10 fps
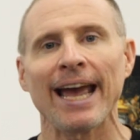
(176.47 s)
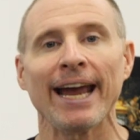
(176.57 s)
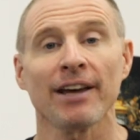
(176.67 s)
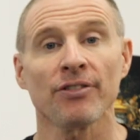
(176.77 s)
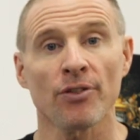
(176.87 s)

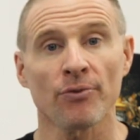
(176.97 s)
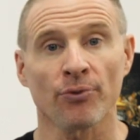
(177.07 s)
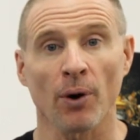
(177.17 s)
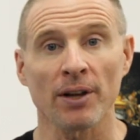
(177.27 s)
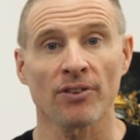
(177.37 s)
and the
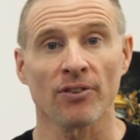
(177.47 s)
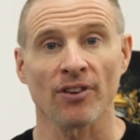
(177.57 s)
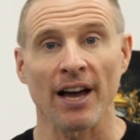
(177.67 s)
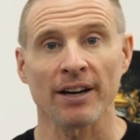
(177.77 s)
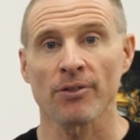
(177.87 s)
front
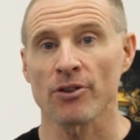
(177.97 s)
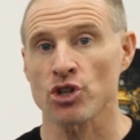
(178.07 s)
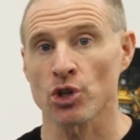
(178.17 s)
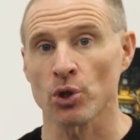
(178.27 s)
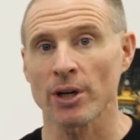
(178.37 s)
design of the
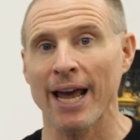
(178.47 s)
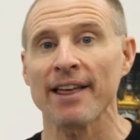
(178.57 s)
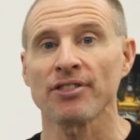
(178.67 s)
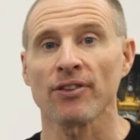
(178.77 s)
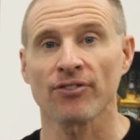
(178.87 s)
shirt
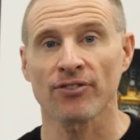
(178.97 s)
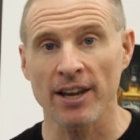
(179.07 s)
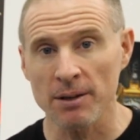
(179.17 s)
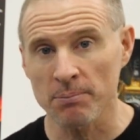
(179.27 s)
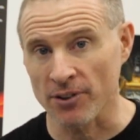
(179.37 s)
at the
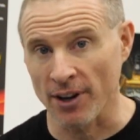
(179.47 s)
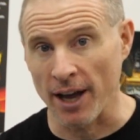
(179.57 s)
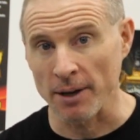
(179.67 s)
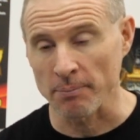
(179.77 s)
same time